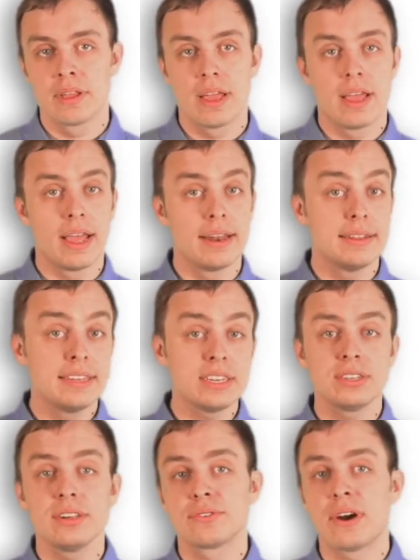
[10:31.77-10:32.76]
An
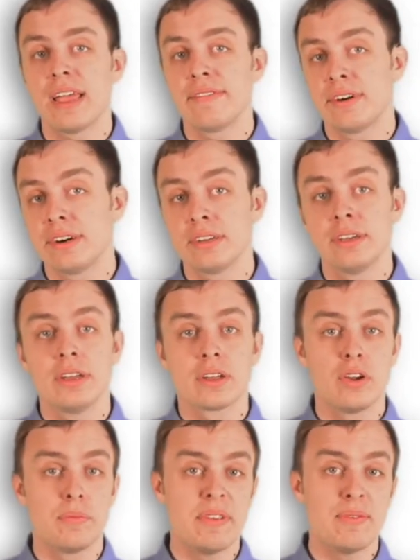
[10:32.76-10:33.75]
additional driver
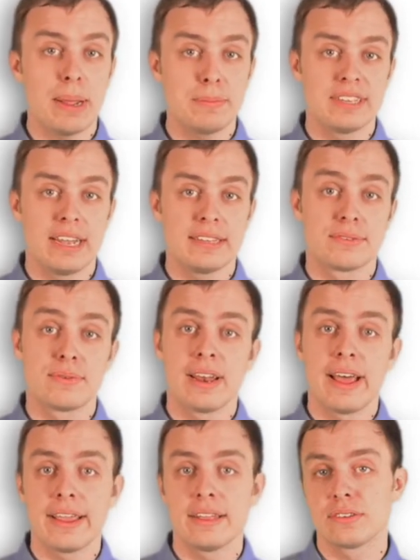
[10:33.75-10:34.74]
could be websites'
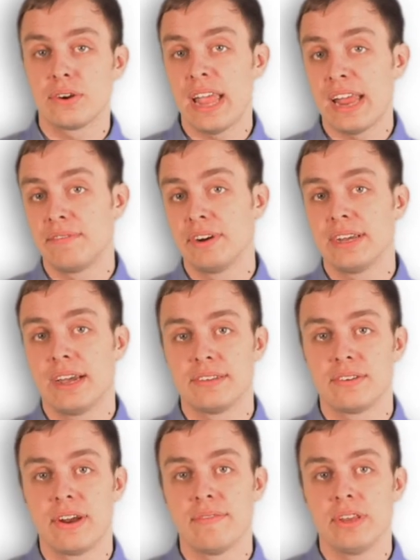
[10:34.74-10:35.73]
reliance on
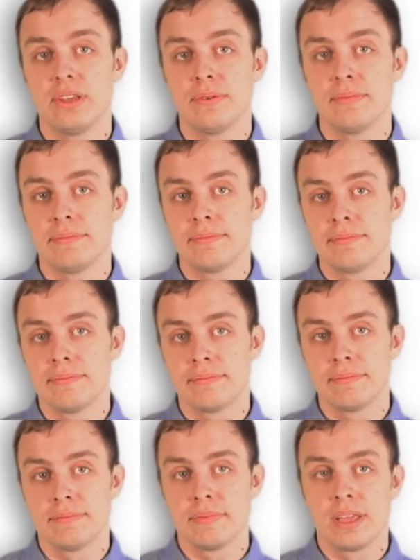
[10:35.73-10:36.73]
advertising revenue.
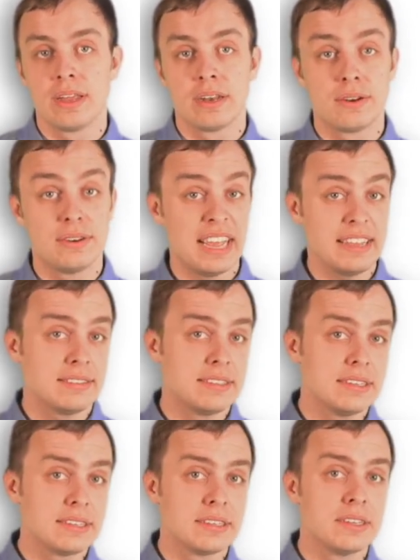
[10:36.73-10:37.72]
To test
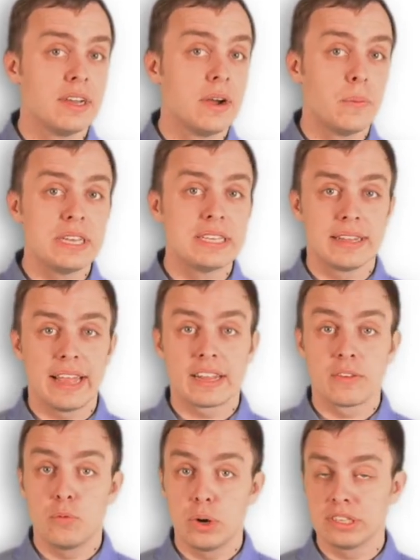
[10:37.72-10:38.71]
this, we
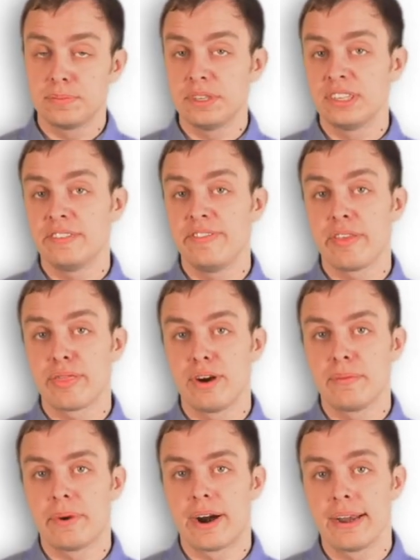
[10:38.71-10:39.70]
select one specific
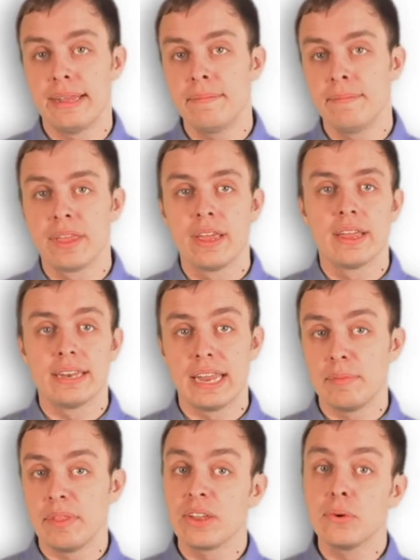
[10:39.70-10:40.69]
third party,
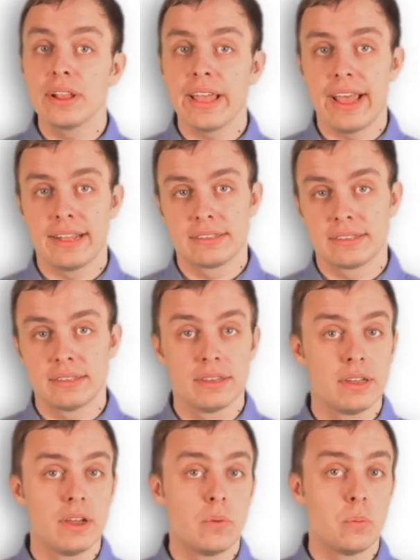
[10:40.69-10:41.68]
namely Google Ads.
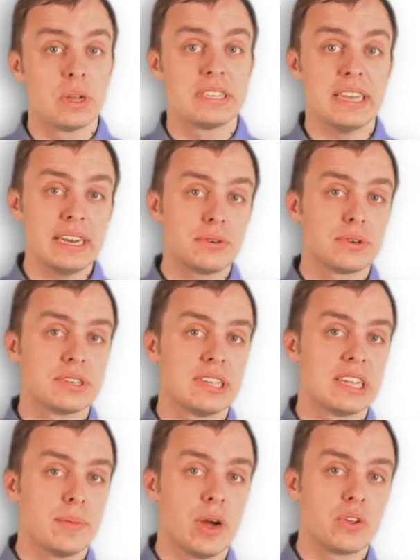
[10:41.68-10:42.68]
What's
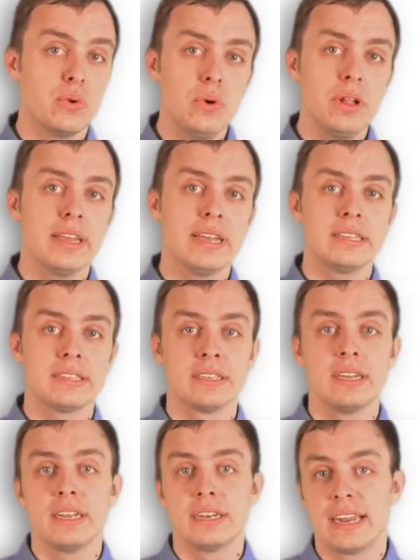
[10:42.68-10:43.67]
interesting about Google
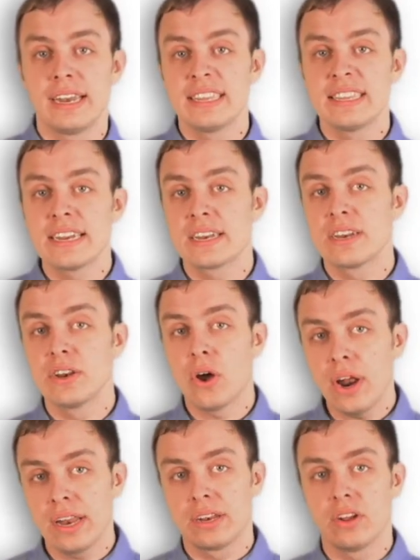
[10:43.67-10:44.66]
is that it did
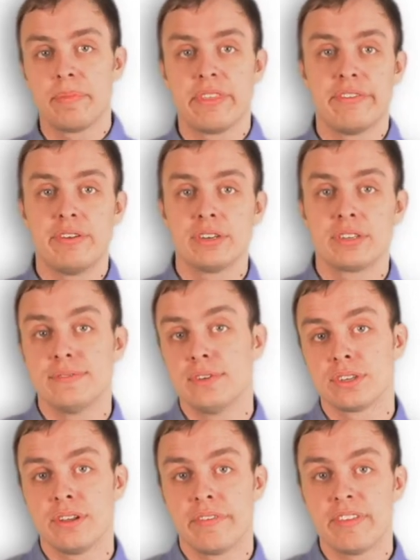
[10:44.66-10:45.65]
not adopt the first
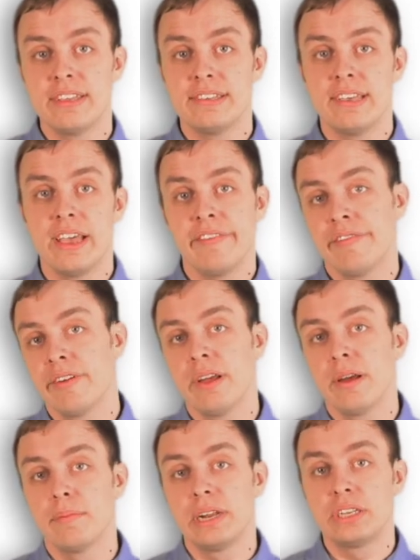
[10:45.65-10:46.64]
version of TCF,
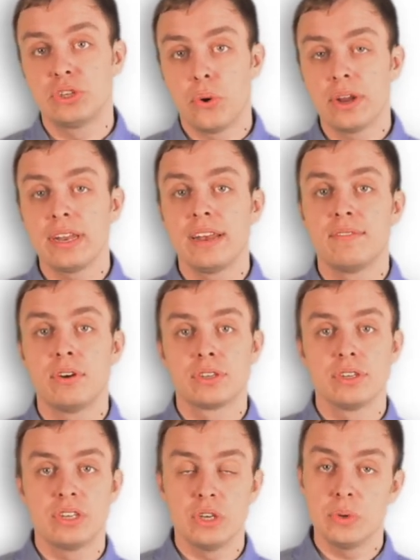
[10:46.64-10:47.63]
but joined at
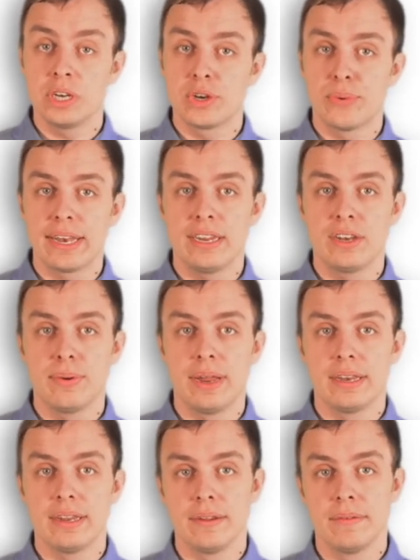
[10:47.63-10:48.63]
version 2 in
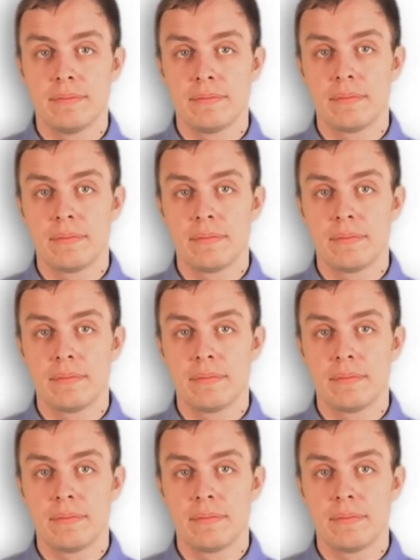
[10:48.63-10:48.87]
2020.